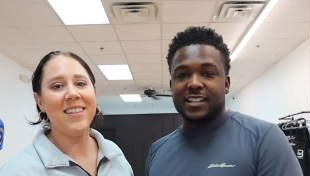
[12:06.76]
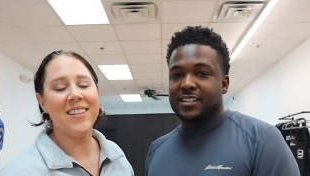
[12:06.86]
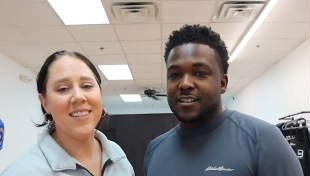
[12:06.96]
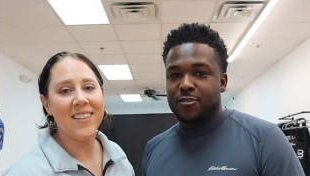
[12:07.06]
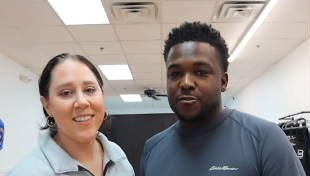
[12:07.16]
Speaker 1: get
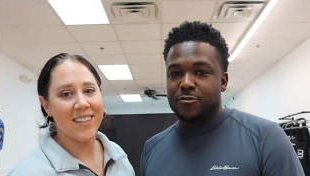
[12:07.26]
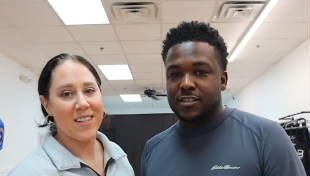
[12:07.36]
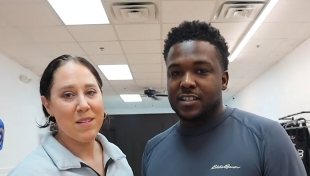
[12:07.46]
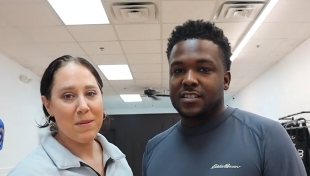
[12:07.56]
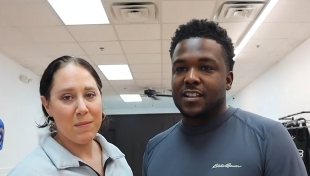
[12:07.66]
to do
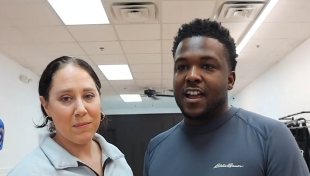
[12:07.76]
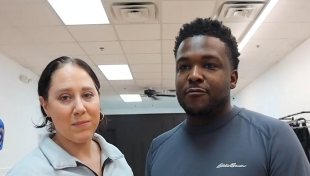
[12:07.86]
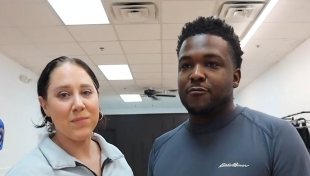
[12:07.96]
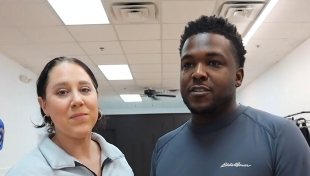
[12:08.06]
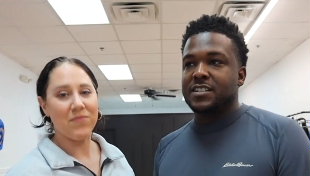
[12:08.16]
this
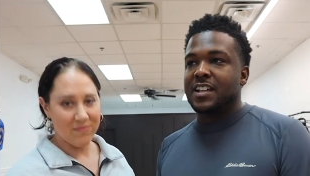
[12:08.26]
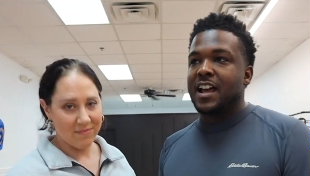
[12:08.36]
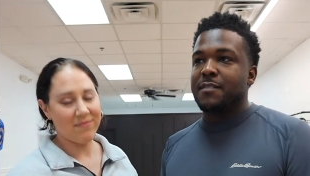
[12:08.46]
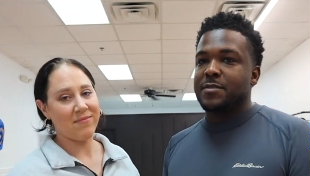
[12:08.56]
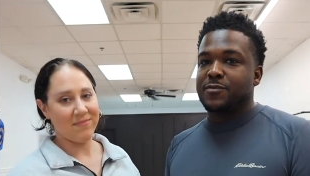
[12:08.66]
life one
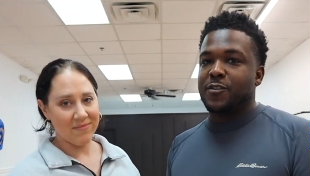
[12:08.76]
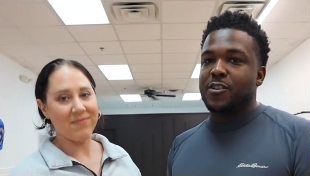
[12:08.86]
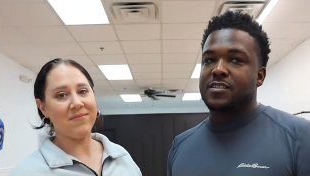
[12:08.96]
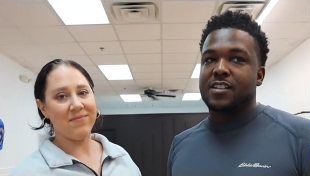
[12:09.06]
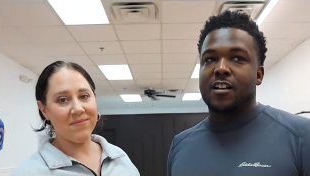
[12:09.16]
time as
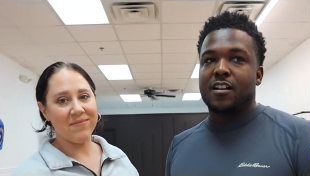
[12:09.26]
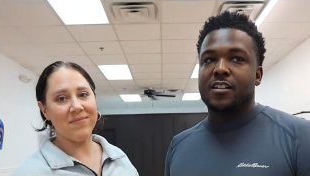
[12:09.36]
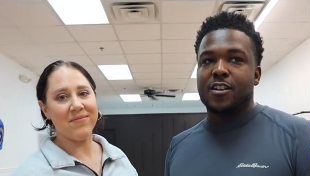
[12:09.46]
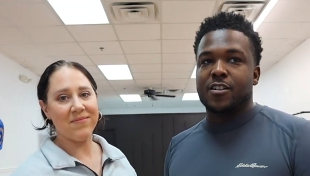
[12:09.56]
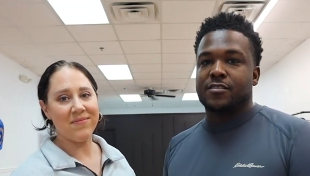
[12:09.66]
far as on
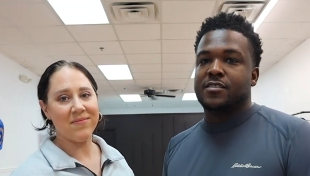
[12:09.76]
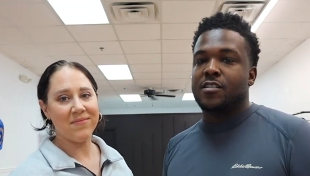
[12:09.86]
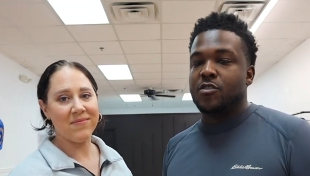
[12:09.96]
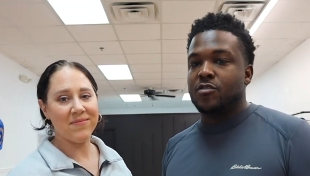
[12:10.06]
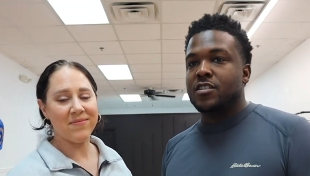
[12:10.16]
earth.
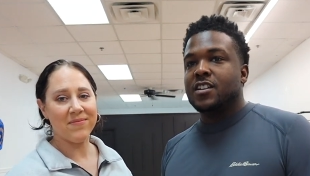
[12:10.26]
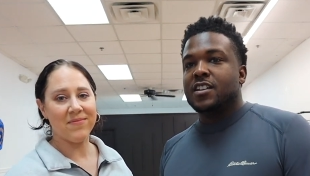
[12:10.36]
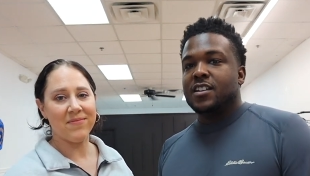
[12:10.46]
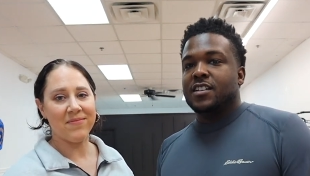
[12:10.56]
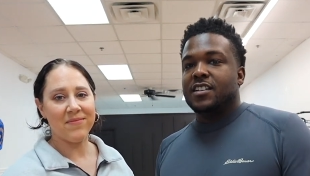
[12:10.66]
So
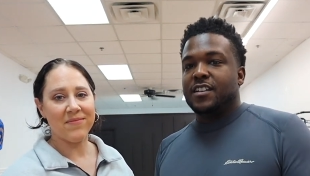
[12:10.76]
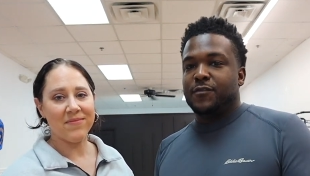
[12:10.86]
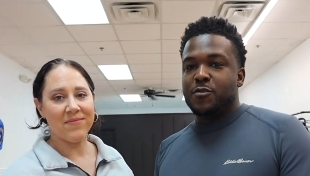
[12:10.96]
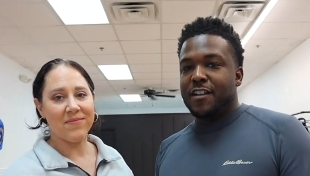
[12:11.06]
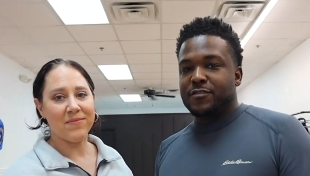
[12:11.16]
if
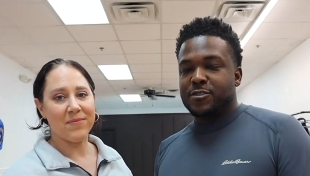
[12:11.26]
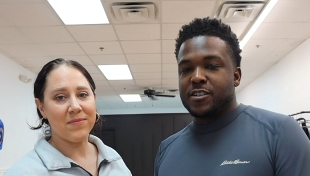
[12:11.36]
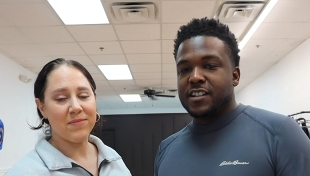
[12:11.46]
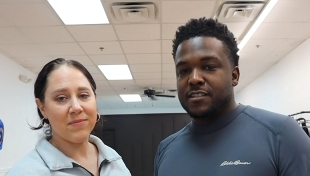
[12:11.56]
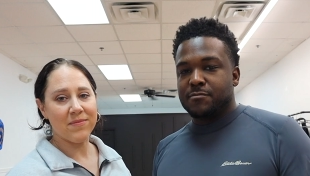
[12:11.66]
you have a
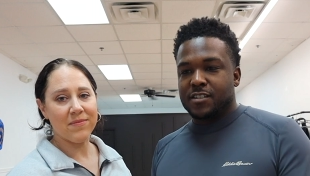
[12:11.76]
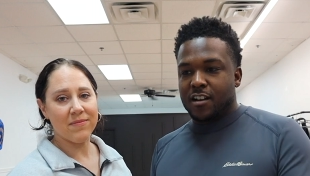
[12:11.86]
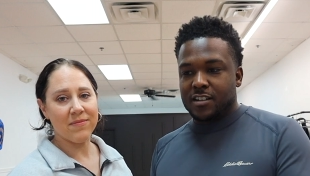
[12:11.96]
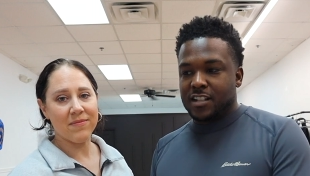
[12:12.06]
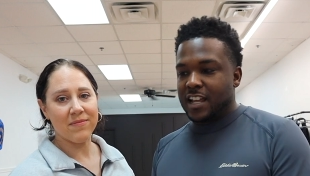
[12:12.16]
dream,
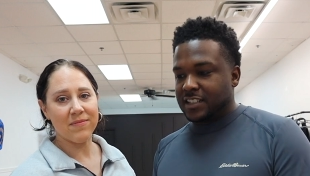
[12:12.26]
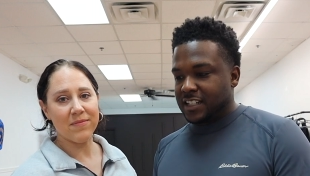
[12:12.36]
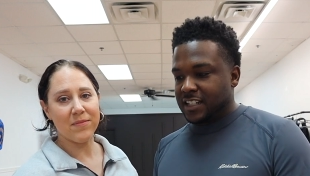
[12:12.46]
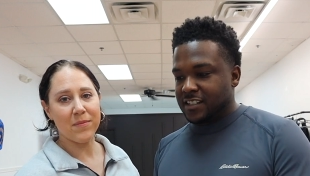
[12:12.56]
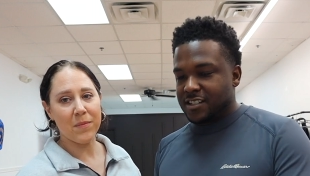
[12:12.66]
guard that
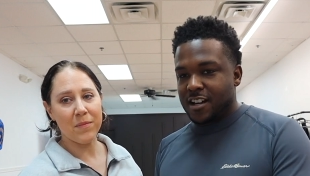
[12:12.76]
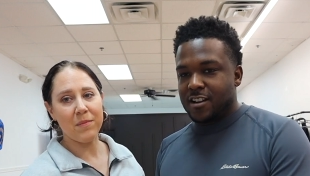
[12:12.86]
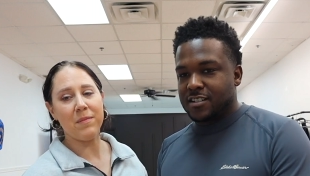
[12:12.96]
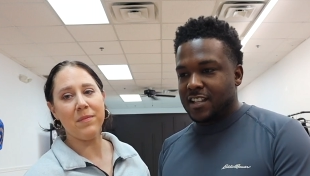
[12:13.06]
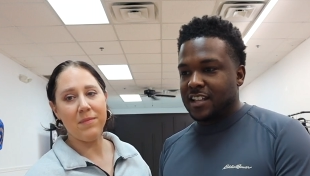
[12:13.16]
thing,
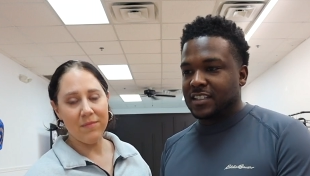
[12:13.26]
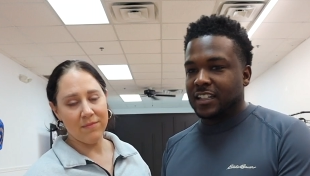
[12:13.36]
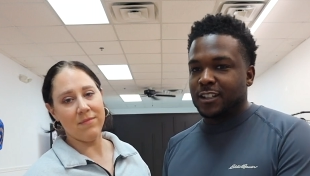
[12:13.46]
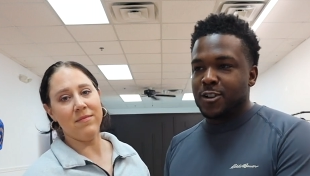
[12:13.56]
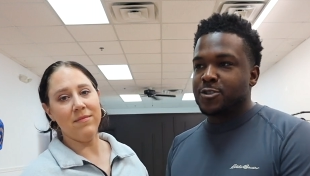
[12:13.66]
cherish that
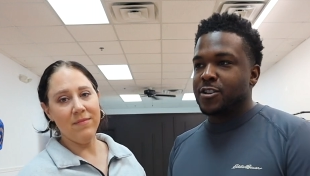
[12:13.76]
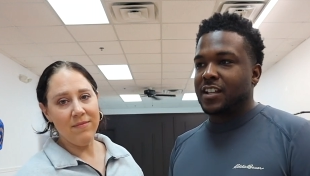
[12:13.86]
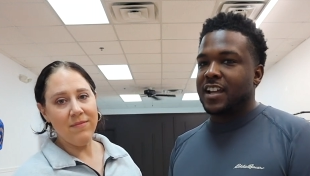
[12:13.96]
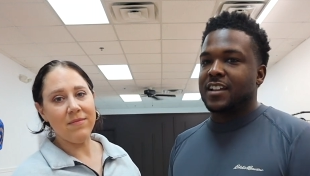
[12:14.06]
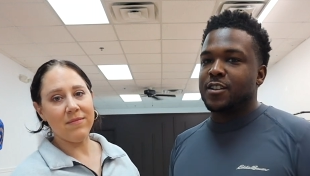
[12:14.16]
thing, nurture it
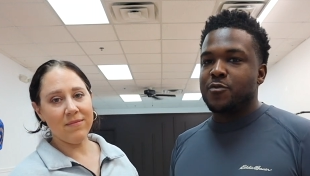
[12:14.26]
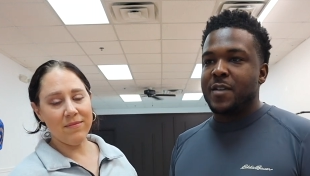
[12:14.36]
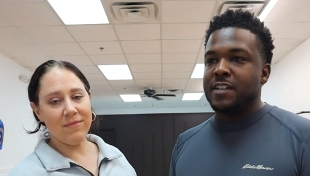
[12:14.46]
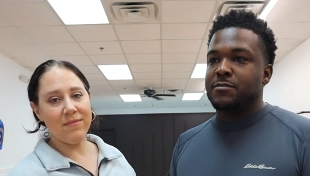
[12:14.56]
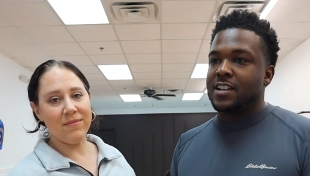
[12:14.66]
like a new
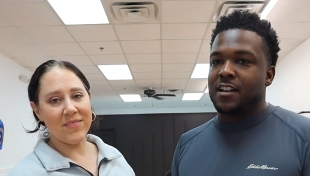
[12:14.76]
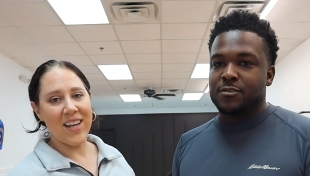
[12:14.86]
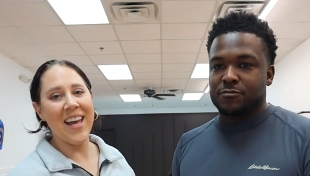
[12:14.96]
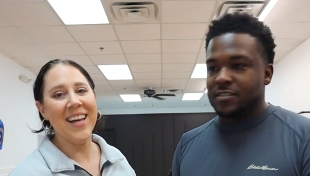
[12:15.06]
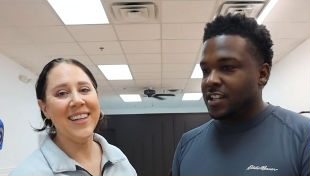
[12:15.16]
baby, how
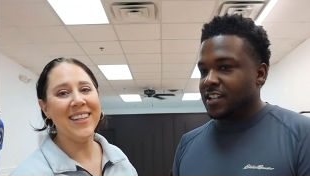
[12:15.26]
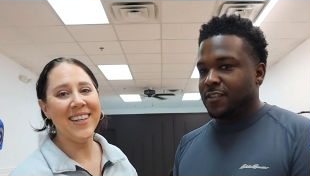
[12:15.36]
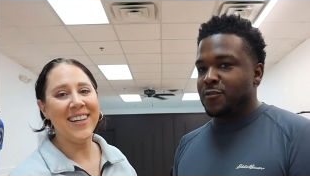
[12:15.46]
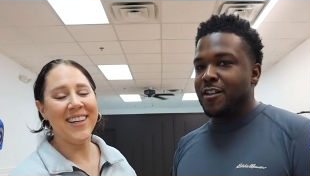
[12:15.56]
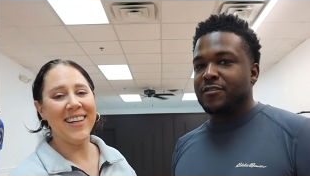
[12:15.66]

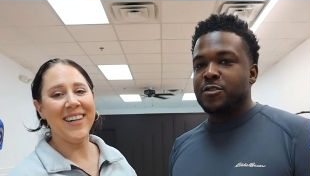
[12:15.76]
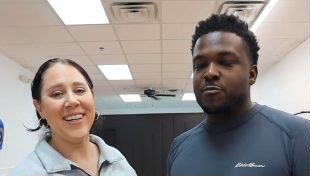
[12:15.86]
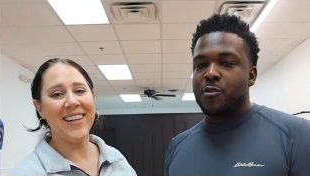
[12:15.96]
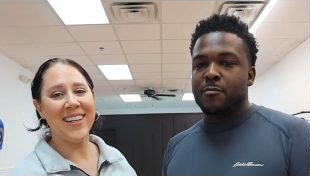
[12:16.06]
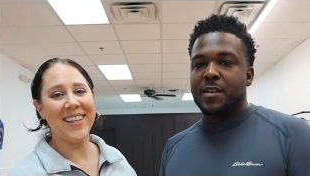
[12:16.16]
if you have a
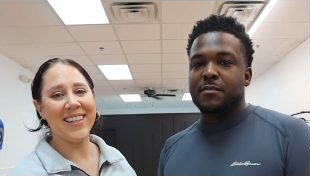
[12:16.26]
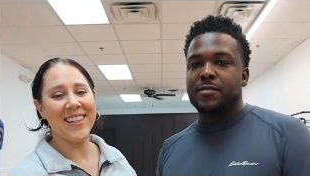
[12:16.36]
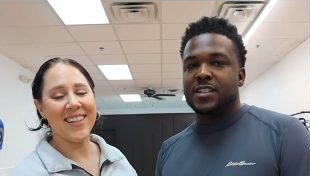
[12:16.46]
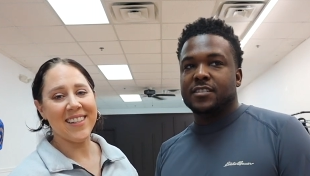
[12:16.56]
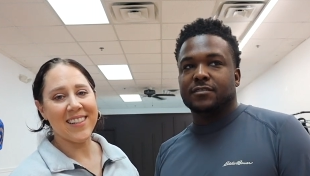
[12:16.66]
newborn
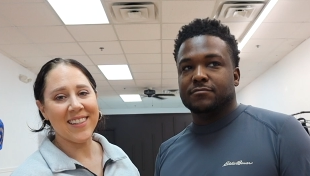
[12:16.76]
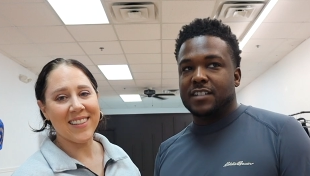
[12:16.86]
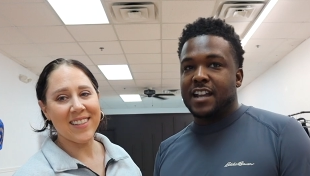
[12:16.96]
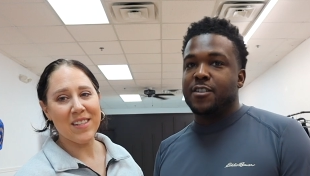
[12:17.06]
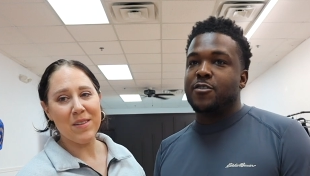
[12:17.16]
baby,
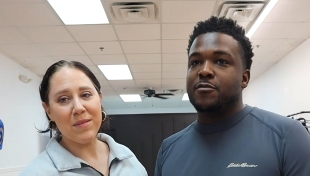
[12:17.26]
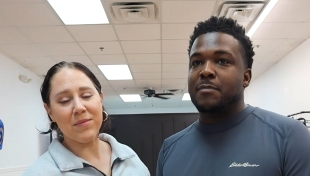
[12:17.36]
I know in